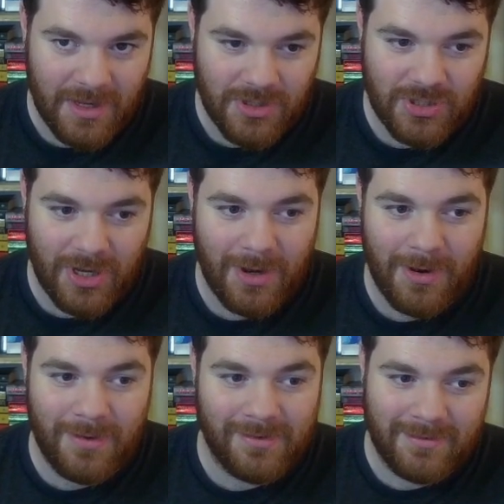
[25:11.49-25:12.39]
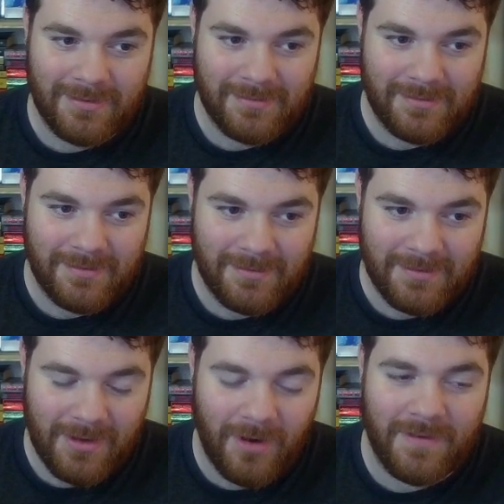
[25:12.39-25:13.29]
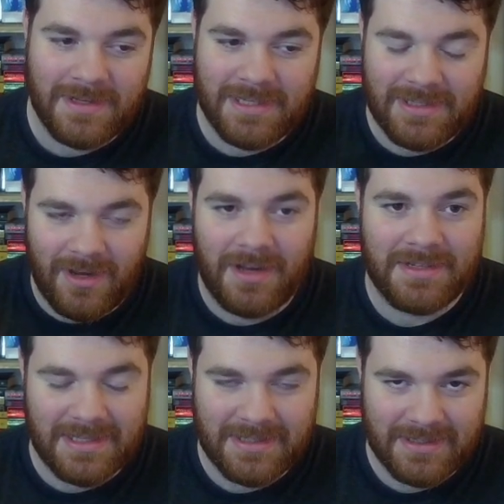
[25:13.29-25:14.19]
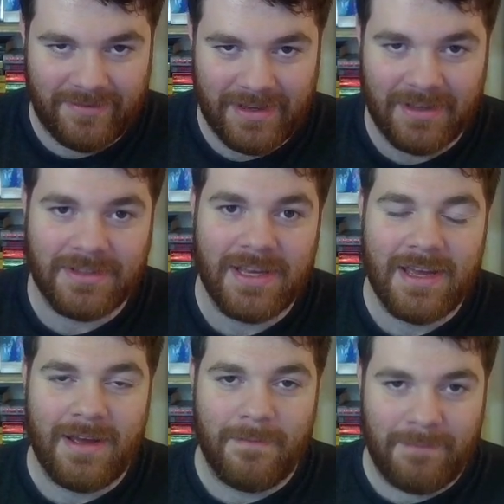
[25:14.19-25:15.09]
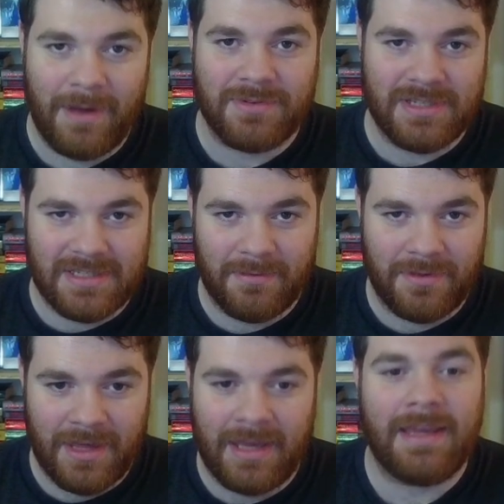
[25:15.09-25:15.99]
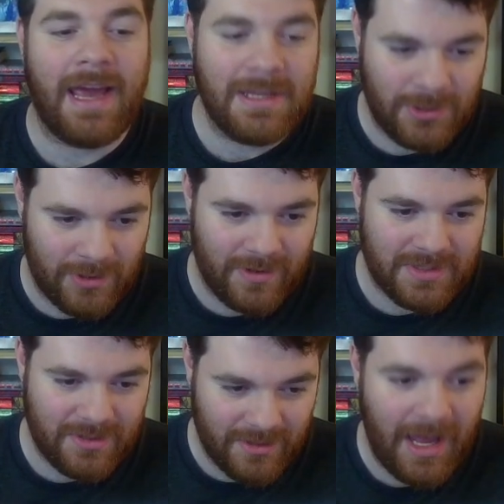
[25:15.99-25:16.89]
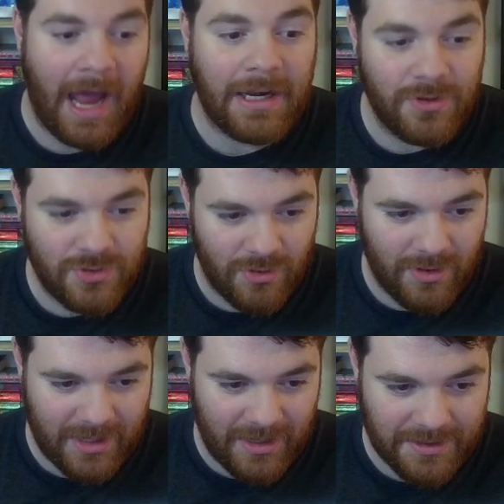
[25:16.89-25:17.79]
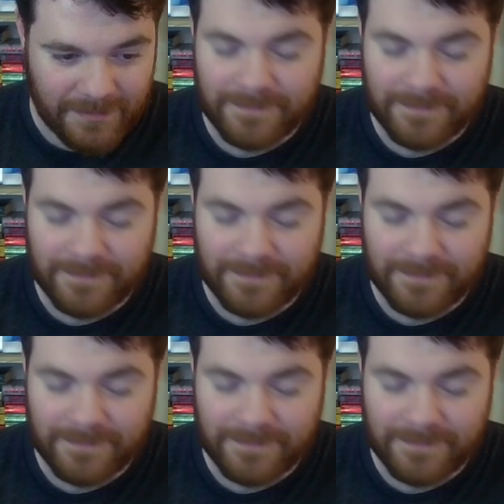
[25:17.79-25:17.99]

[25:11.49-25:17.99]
So obviously Tidus enters the field, bounces something, gains you a crystal, and you draw a card.